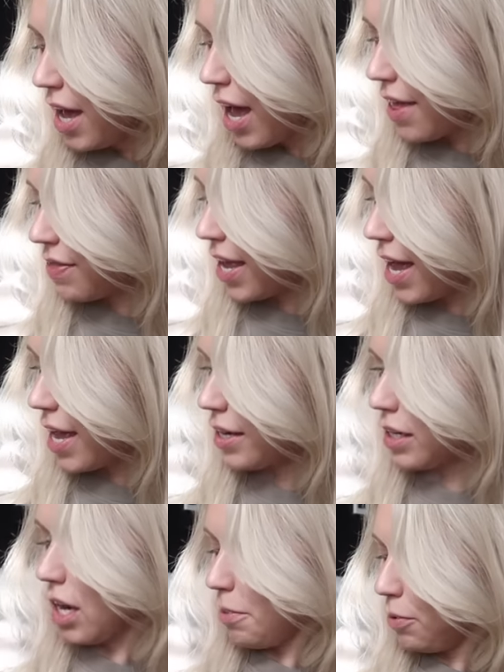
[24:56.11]
And then
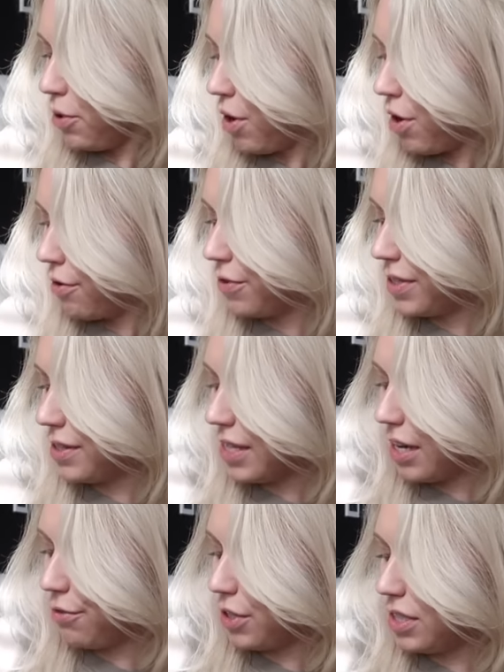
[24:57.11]
a couple of
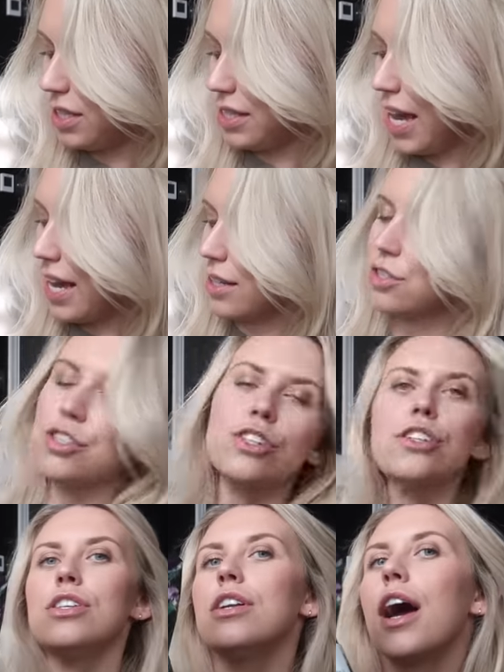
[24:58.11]
savory snacks,
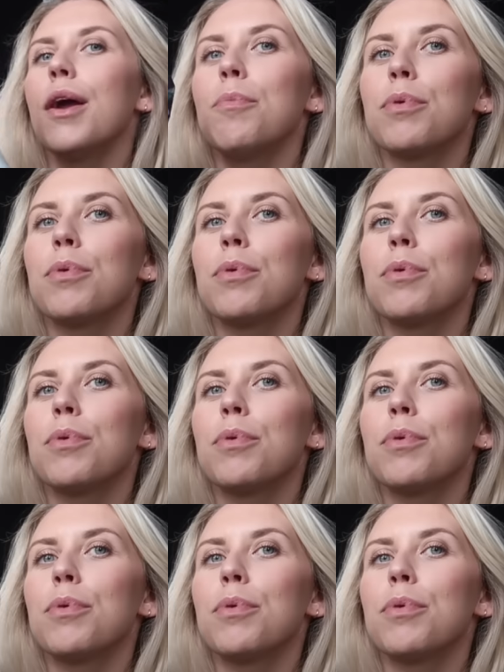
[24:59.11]
just, you know,